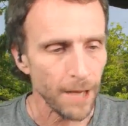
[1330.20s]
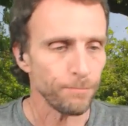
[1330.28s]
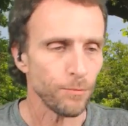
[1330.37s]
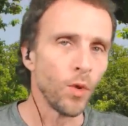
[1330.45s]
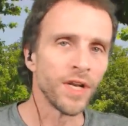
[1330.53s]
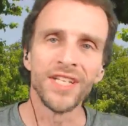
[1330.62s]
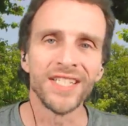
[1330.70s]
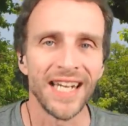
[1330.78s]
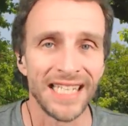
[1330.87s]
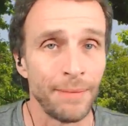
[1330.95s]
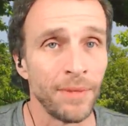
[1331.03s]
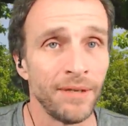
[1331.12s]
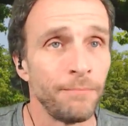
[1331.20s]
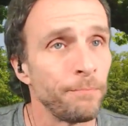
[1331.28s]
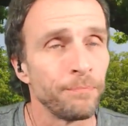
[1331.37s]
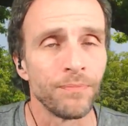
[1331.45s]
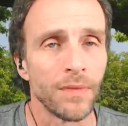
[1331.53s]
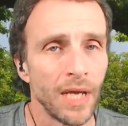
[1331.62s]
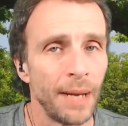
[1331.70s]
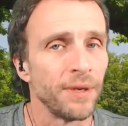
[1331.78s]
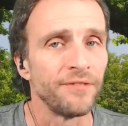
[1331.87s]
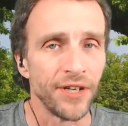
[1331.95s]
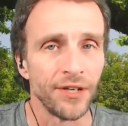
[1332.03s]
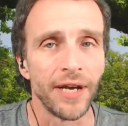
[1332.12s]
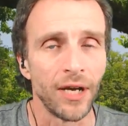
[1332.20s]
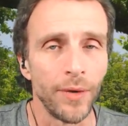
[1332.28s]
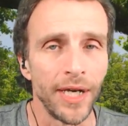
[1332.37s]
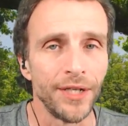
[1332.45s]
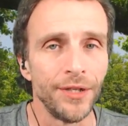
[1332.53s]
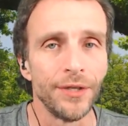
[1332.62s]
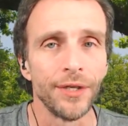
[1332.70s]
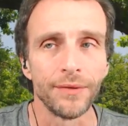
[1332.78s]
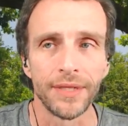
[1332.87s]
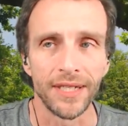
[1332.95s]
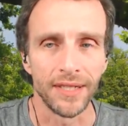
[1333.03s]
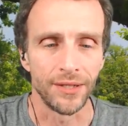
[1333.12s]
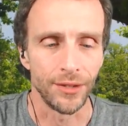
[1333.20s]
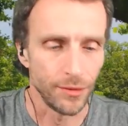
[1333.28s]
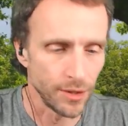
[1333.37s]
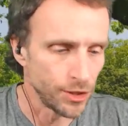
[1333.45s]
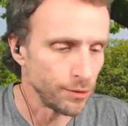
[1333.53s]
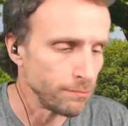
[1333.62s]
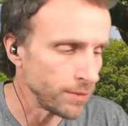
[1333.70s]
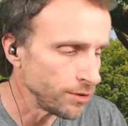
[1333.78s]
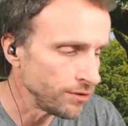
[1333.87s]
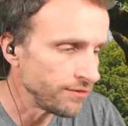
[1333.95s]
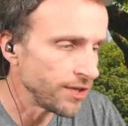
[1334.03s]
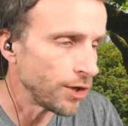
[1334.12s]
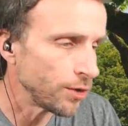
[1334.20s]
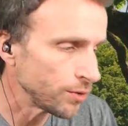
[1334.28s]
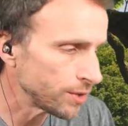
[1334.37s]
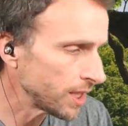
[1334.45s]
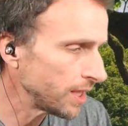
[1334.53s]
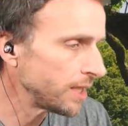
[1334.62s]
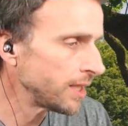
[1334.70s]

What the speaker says: One of these days I'm gonna figure out a way to do to move those